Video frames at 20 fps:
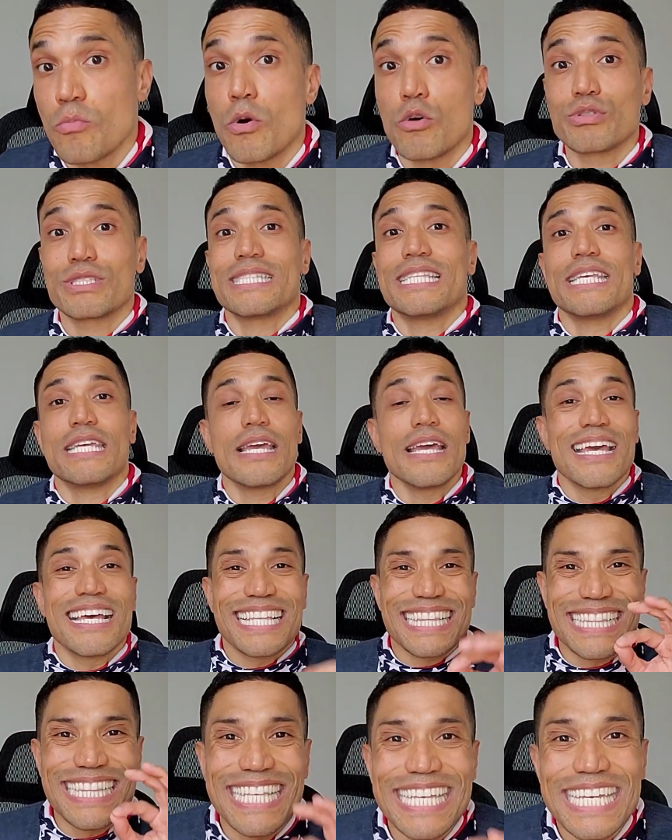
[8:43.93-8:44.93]
mostly
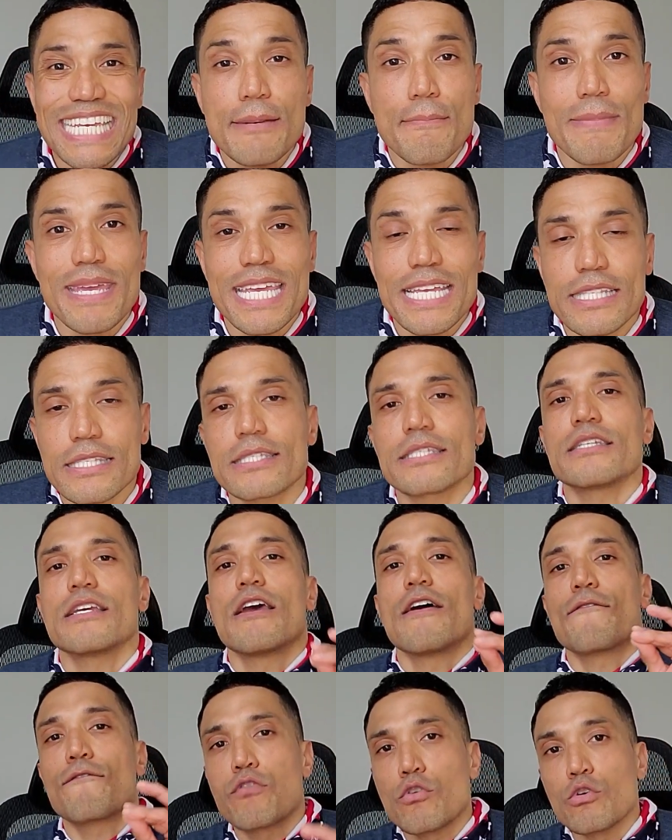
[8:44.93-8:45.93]
lean meats,
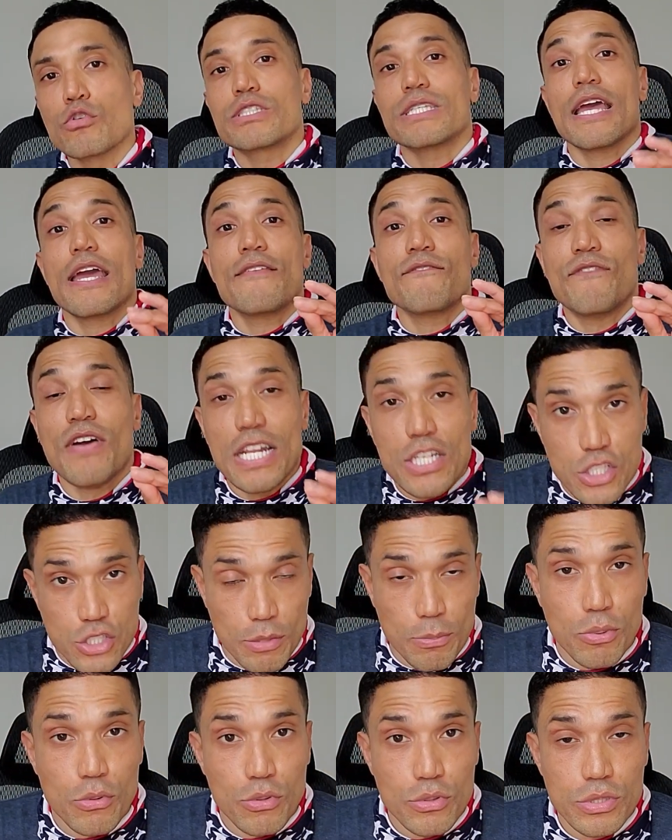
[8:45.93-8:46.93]
fruits, and
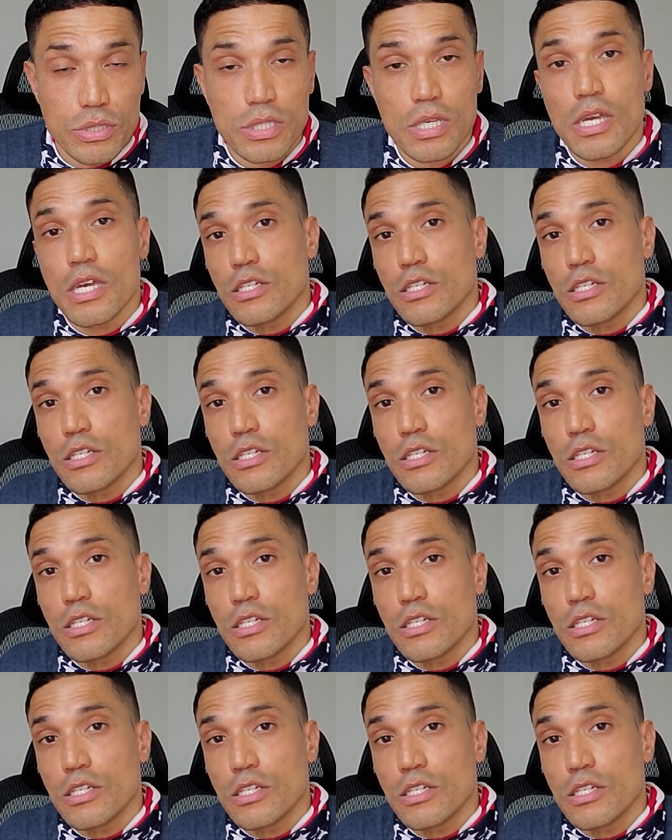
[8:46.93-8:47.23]
vegetables.